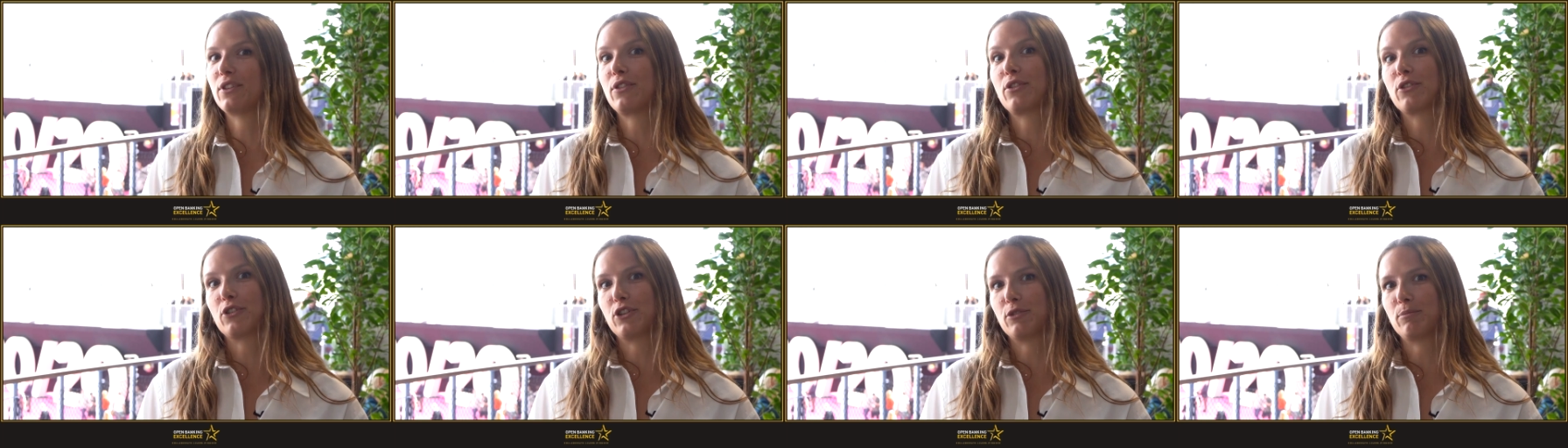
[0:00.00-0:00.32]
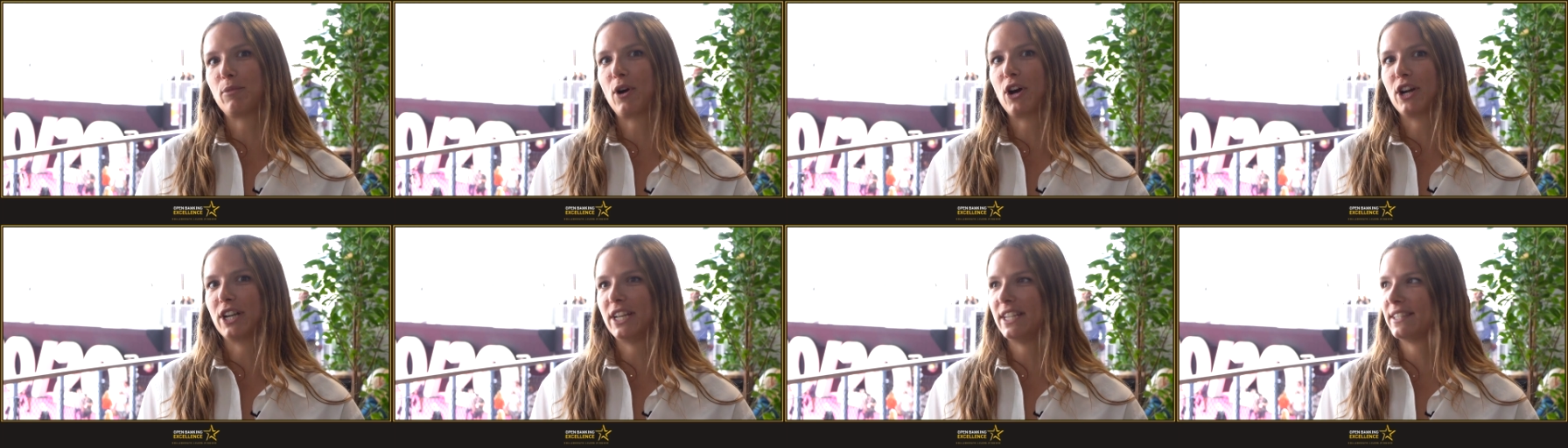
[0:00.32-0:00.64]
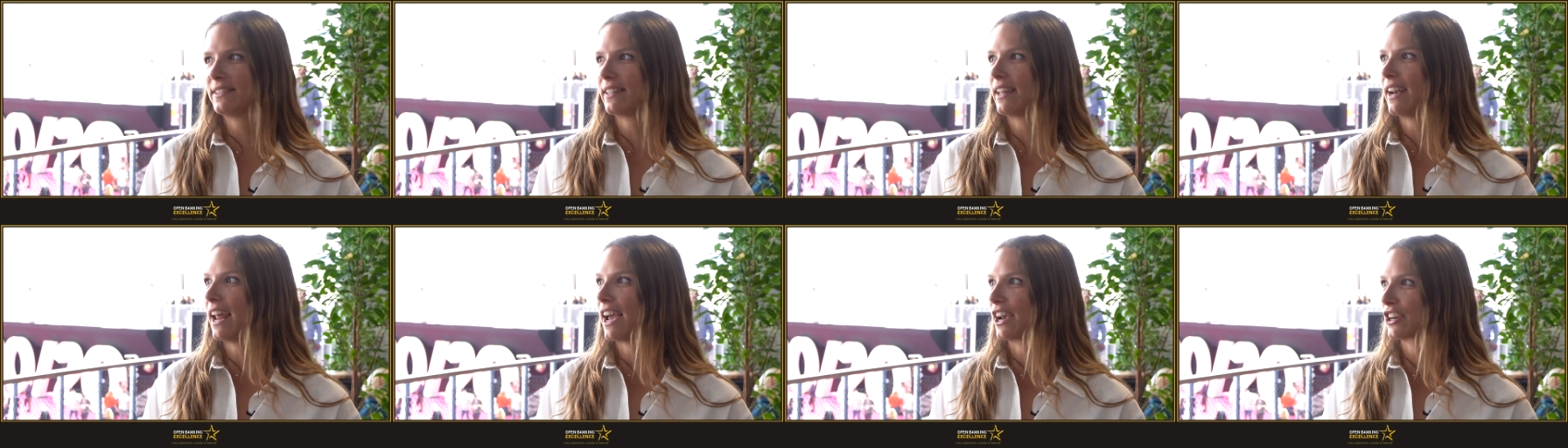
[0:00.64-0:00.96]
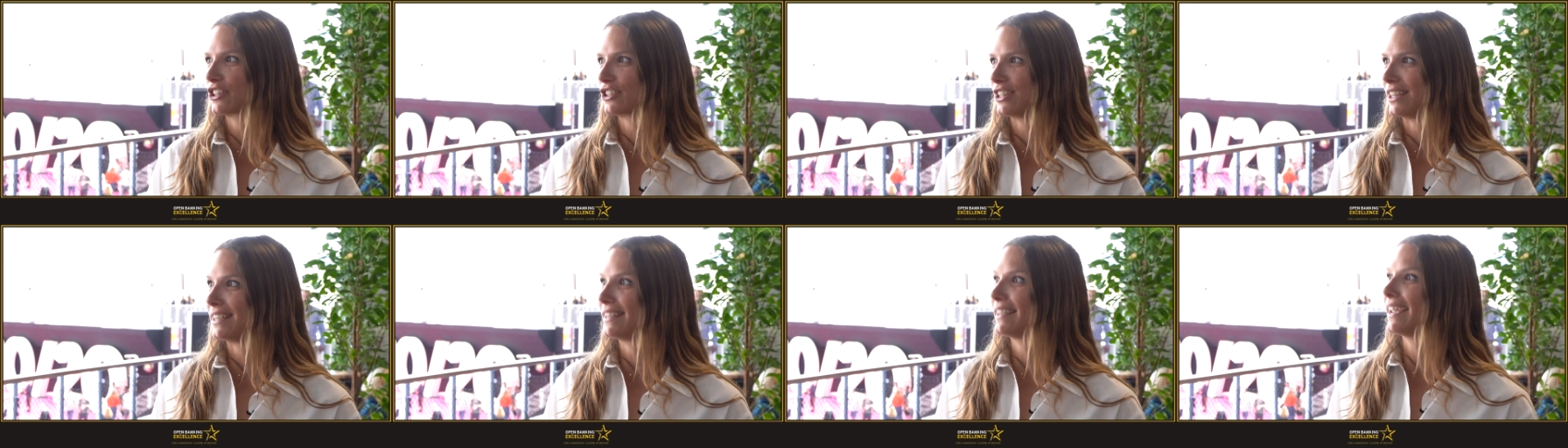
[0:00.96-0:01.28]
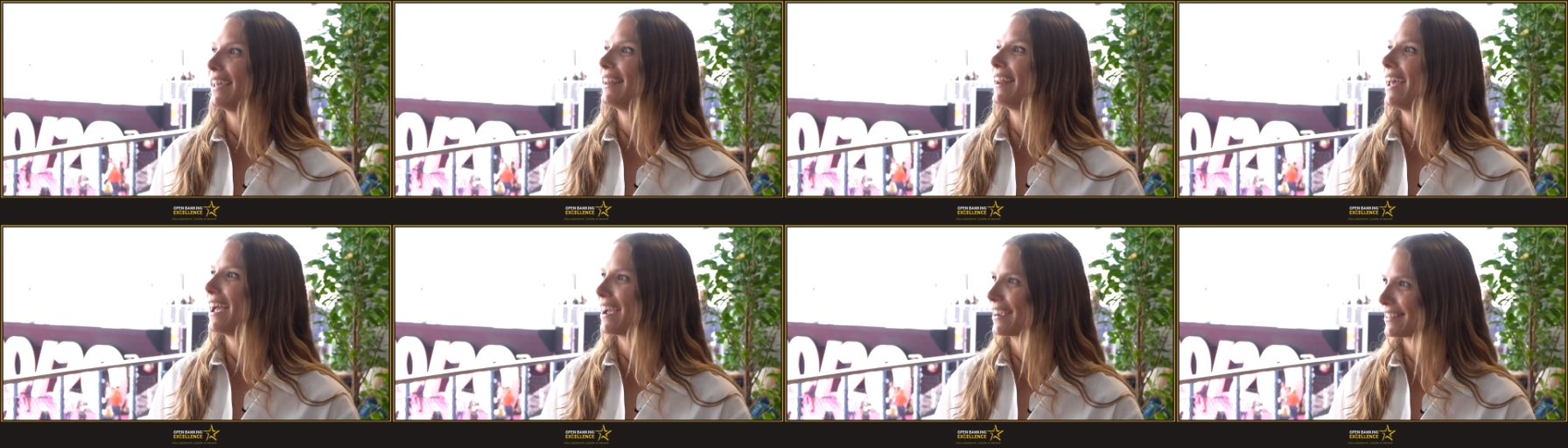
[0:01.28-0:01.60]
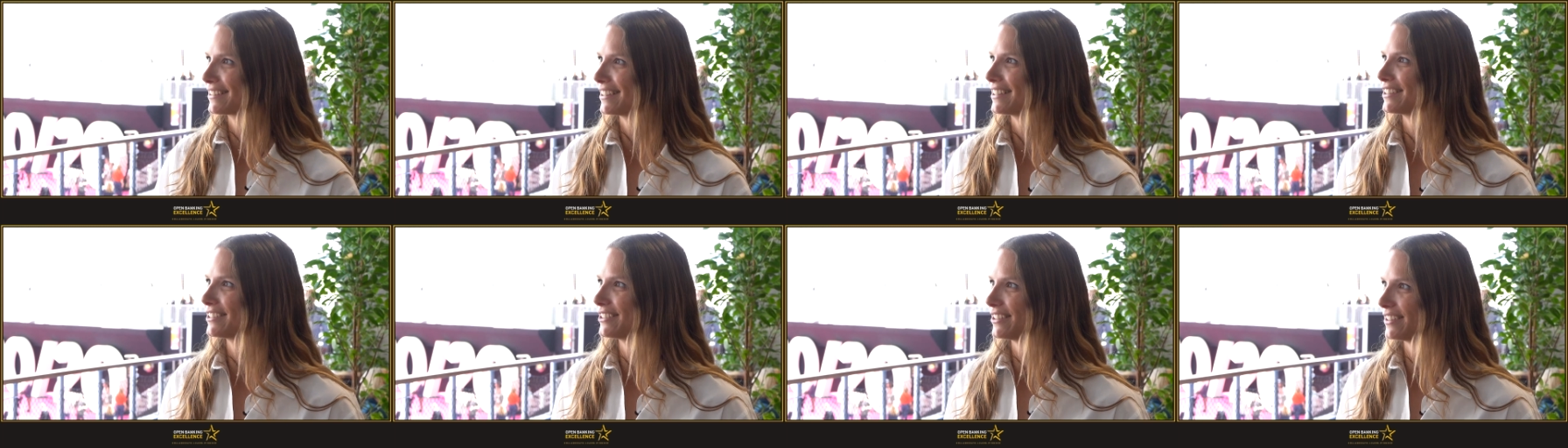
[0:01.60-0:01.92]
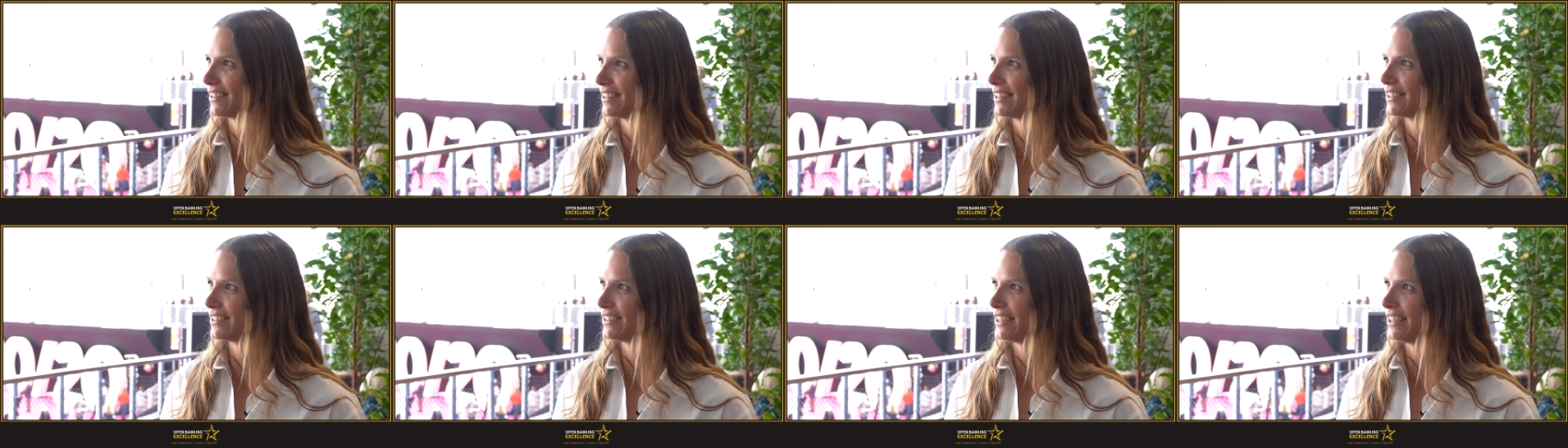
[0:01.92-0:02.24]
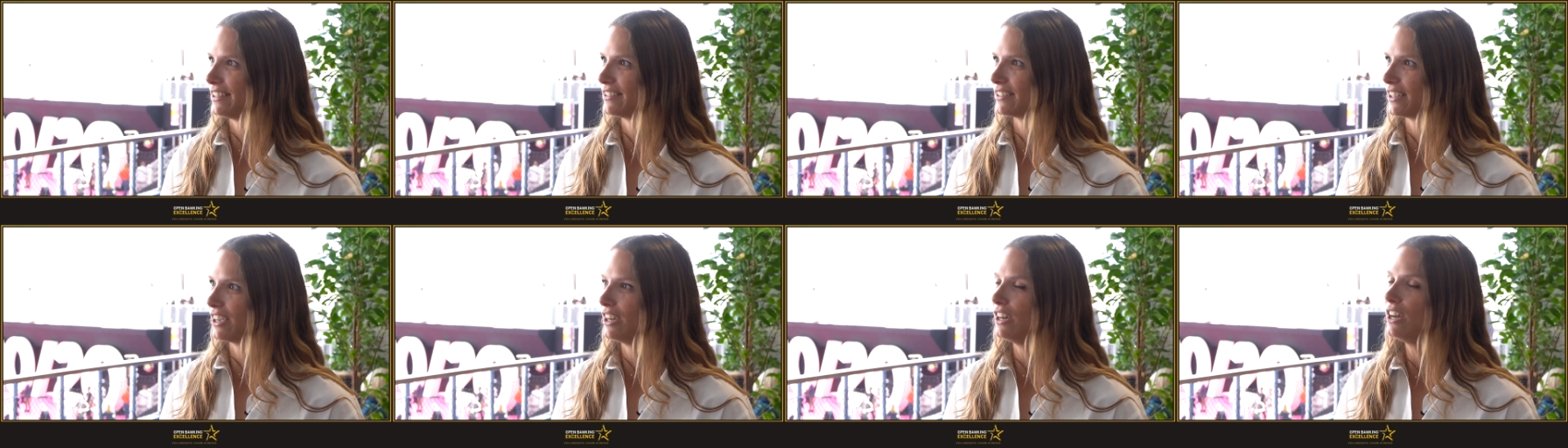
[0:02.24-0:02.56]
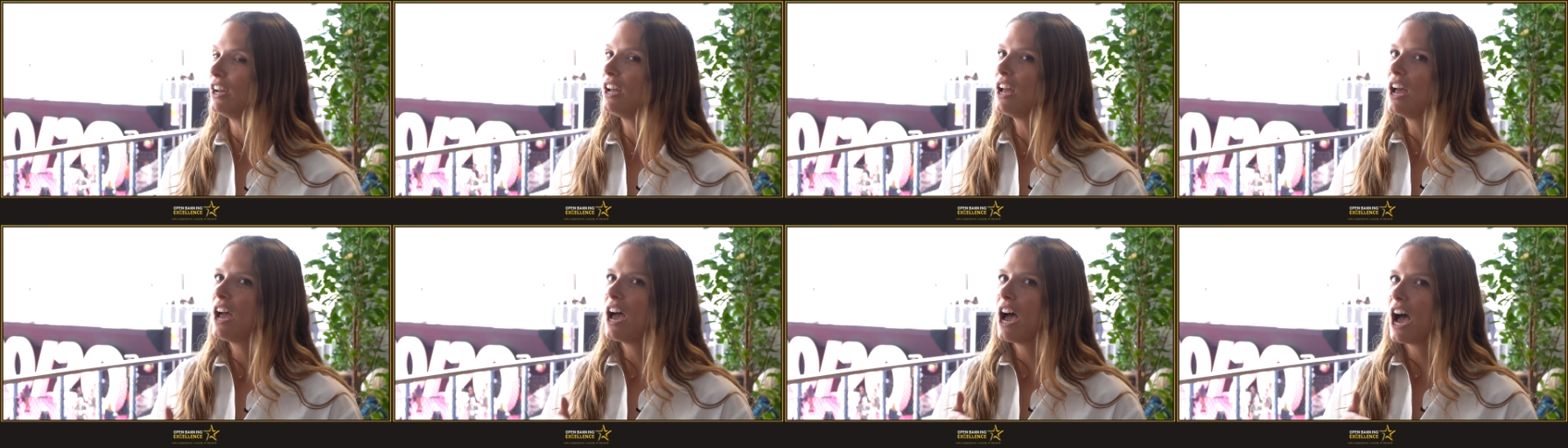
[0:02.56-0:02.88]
the third parties that actually get access to this data.